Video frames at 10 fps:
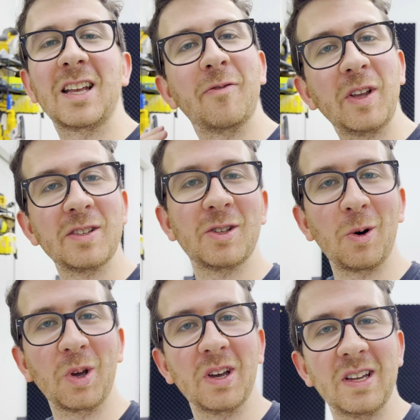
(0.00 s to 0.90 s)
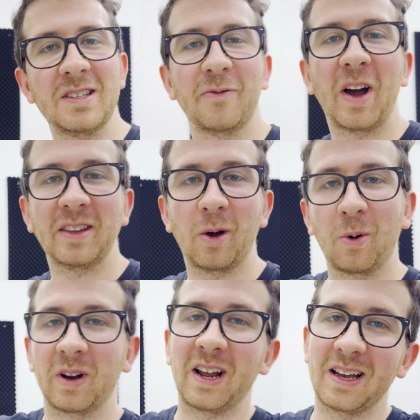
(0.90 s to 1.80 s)
gonna feel so good to finally
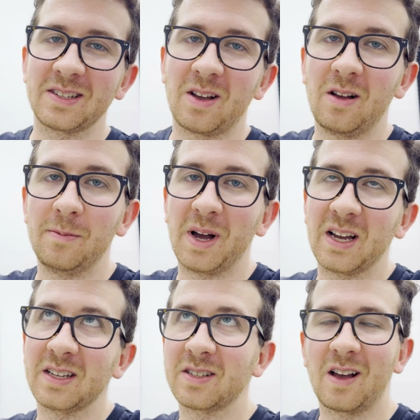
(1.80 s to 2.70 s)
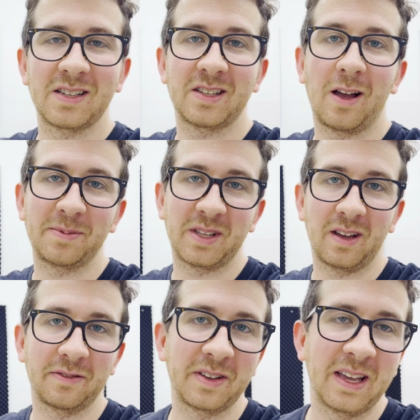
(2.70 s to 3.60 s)
organize all my SawStop
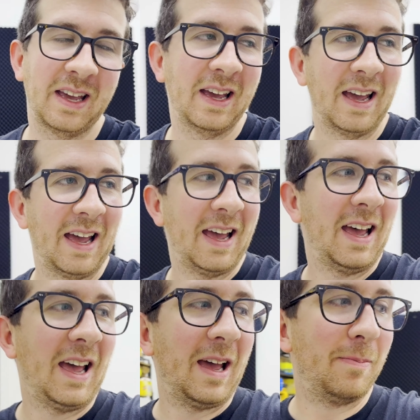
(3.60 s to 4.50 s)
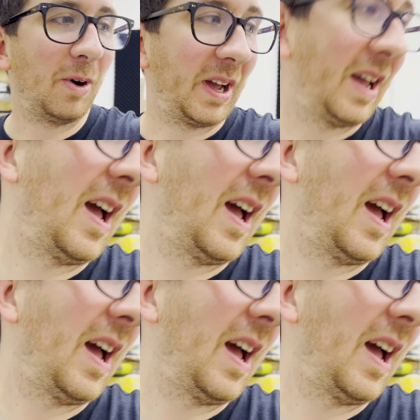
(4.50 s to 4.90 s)
stuff. Boy,